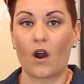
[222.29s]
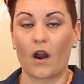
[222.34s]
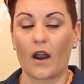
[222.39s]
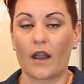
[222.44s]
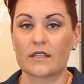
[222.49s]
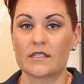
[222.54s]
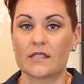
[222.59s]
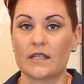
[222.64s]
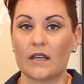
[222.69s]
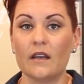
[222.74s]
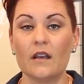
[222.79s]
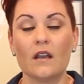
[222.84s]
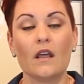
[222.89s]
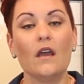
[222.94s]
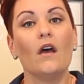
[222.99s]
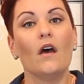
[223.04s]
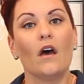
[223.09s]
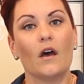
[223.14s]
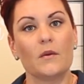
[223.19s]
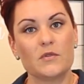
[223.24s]
accident,
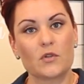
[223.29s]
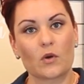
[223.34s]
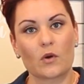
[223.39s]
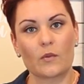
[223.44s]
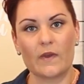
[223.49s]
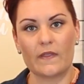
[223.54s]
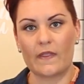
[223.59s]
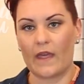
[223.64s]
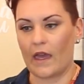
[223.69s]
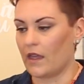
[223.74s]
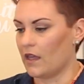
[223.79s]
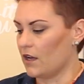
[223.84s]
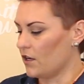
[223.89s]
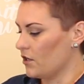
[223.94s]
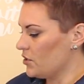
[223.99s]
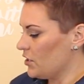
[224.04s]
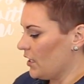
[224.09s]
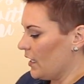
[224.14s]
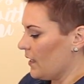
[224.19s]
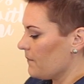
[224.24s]
absorbing that
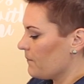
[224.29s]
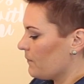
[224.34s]
energy.